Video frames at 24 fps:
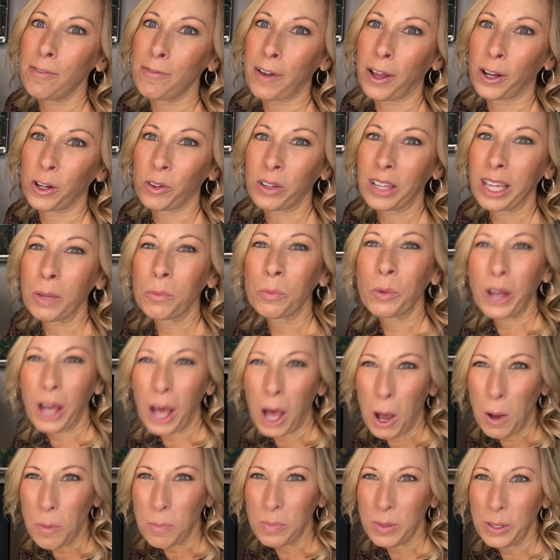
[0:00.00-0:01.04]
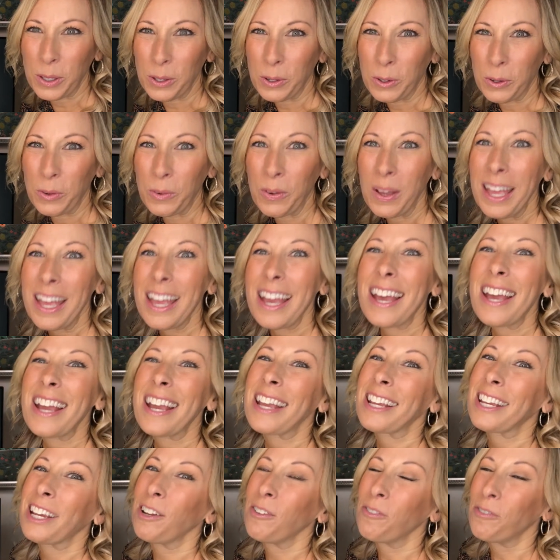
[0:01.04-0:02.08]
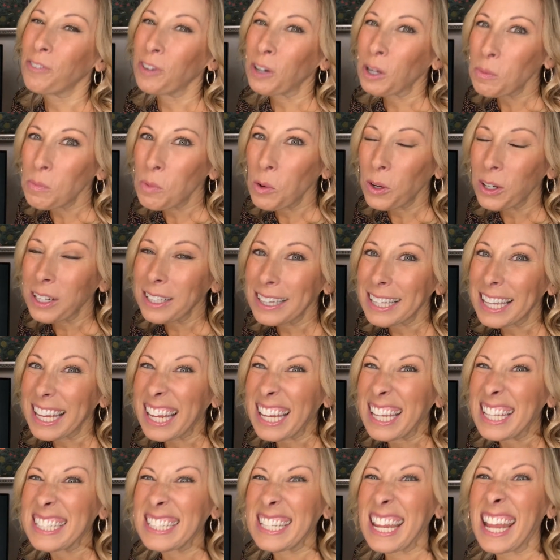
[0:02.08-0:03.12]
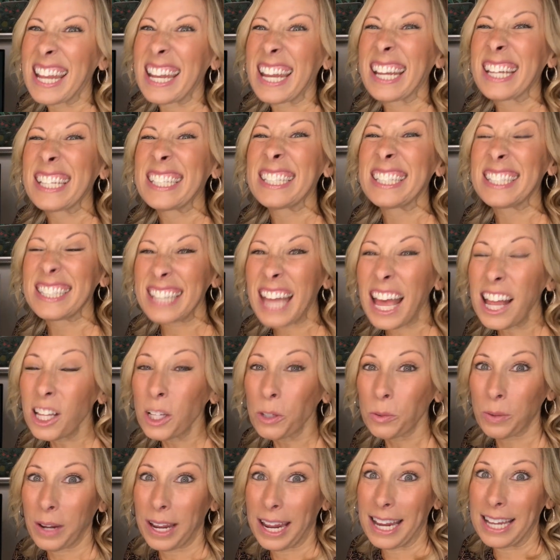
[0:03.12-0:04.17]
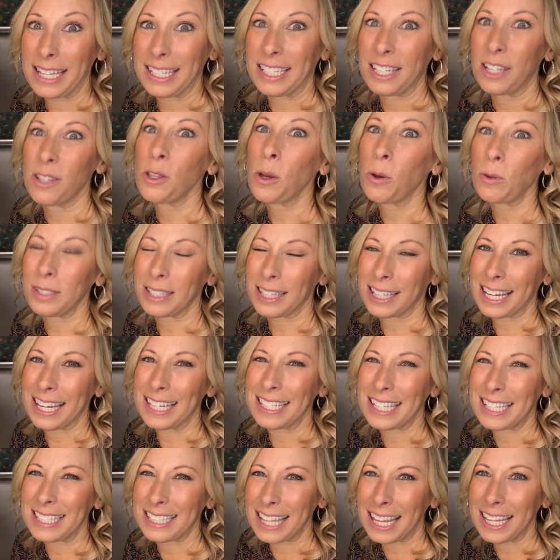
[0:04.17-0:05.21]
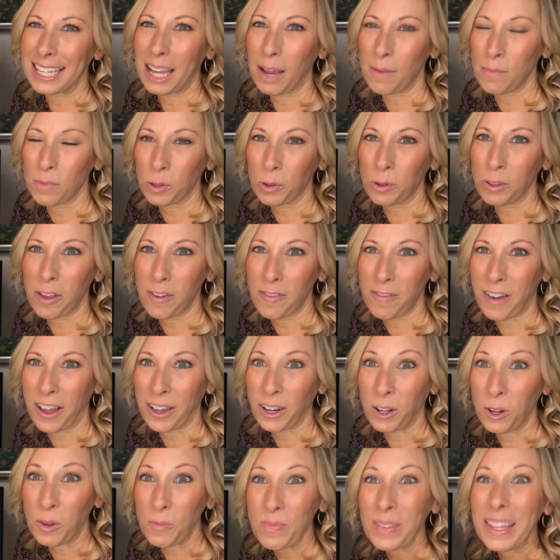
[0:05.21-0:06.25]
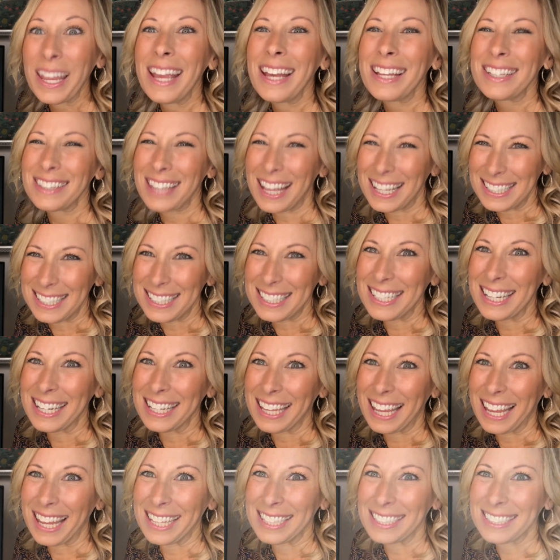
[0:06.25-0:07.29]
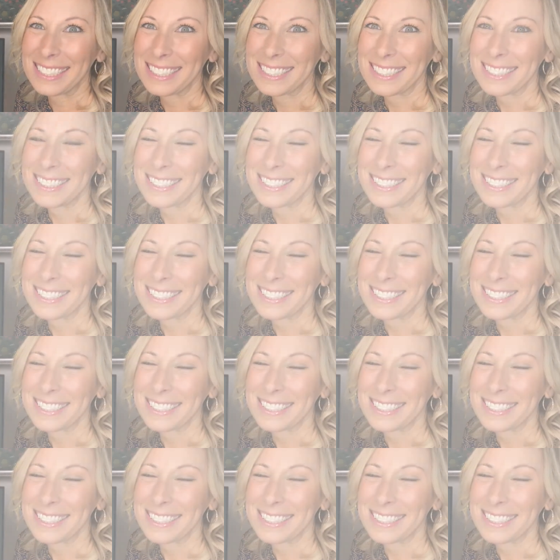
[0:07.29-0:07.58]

funnel and will help you convert more leads and accelerate those leads as they come through the funnel. Let's dig in.